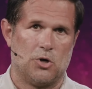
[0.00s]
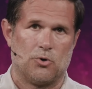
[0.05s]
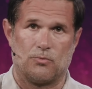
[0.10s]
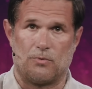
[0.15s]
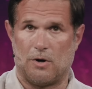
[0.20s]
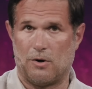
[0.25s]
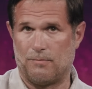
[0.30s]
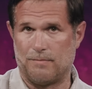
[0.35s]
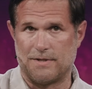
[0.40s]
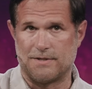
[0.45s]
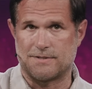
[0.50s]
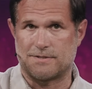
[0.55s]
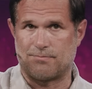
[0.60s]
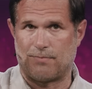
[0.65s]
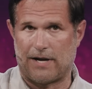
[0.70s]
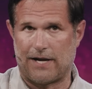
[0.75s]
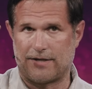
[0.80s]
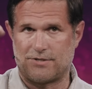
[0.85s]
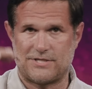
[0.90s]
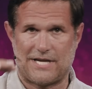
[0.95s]
Romans
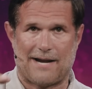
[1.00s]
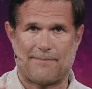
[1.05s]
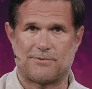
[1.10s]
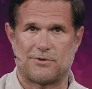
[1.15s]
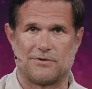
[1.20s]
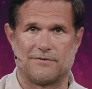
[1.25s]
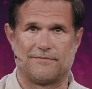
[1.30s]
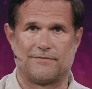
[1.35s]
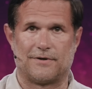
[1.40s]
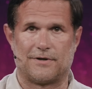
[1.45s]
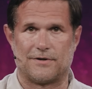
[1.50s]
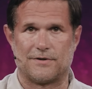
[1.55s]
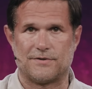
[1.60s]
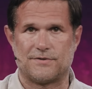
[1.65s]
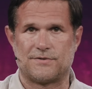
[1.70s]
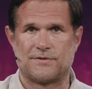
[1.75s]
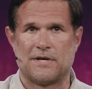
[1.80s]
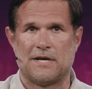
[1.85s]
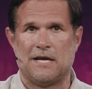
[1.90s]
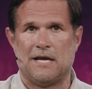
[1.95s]
by chapter and
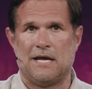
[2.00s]
verse.